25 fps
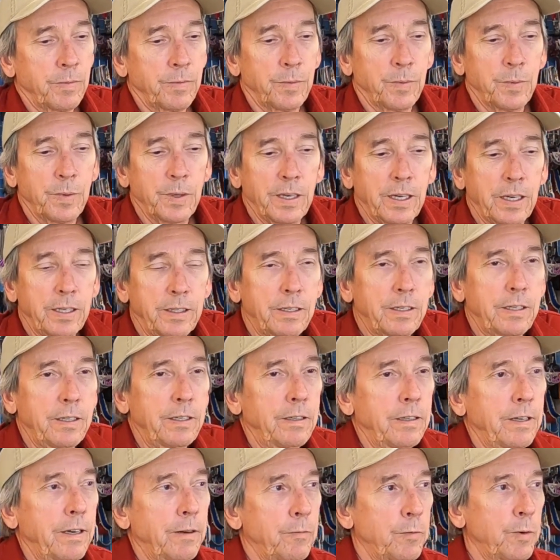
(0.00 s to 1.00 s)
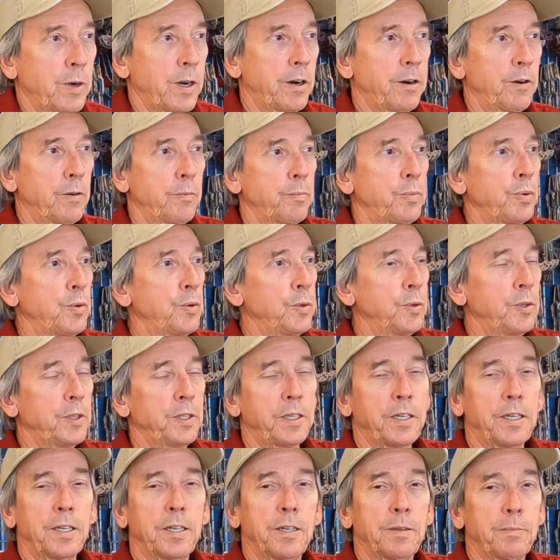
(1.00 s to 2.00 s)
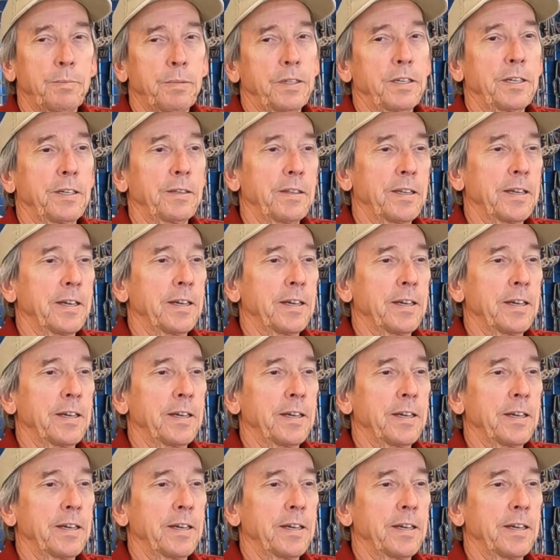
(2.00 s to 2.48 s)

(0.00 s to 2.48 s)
when I see that water pooling up like